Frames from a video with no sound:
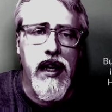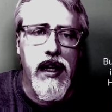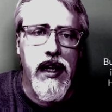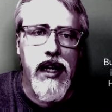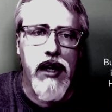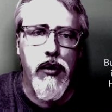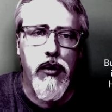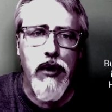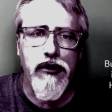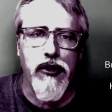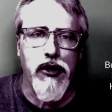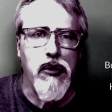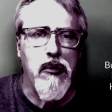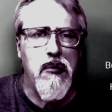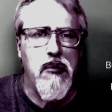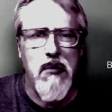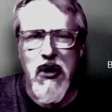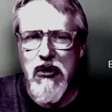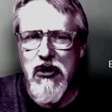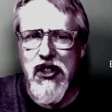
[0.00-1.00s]
However,
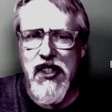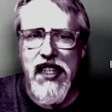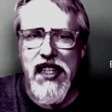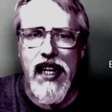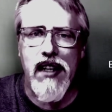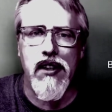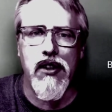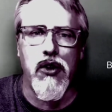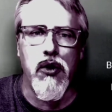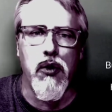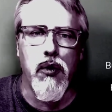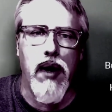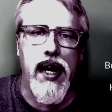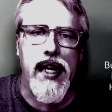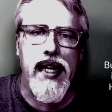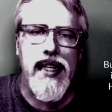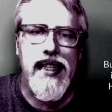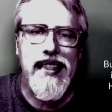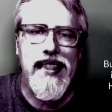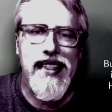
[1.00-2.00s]
most technical
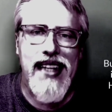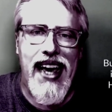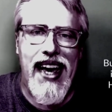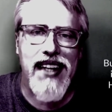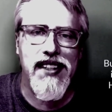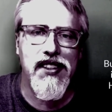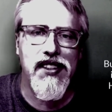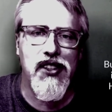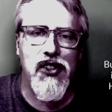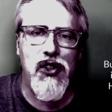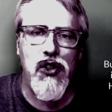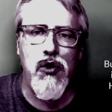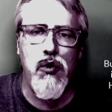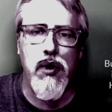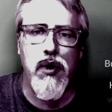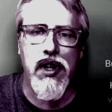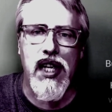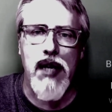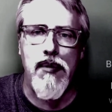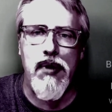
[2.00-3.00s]
writing tasks you
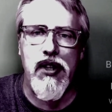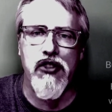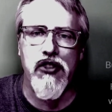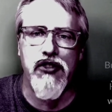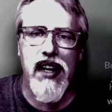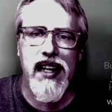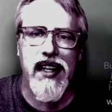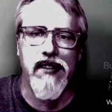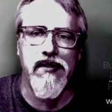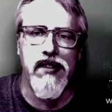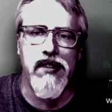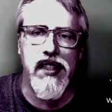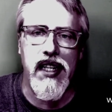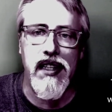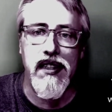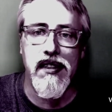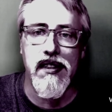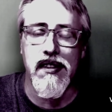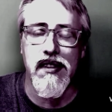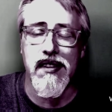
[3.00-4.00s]
with keeping track of
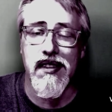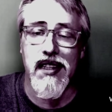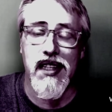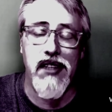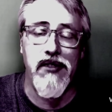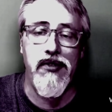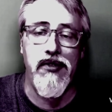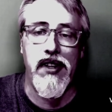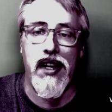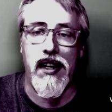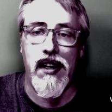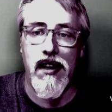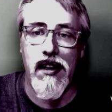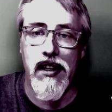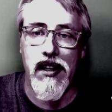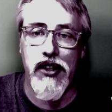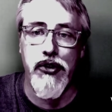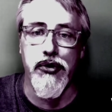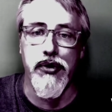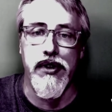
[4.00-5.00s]
dozens, if not
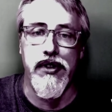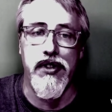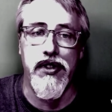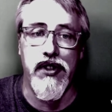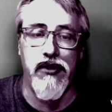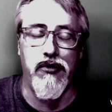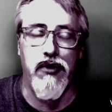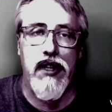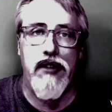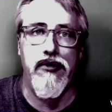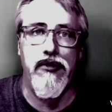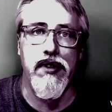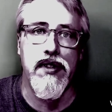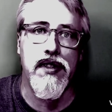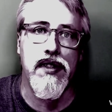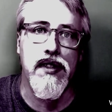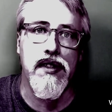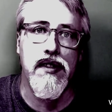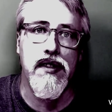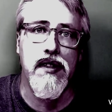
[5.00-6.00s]
hundreds, of
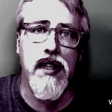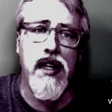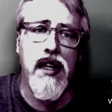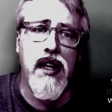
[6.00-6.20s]
references.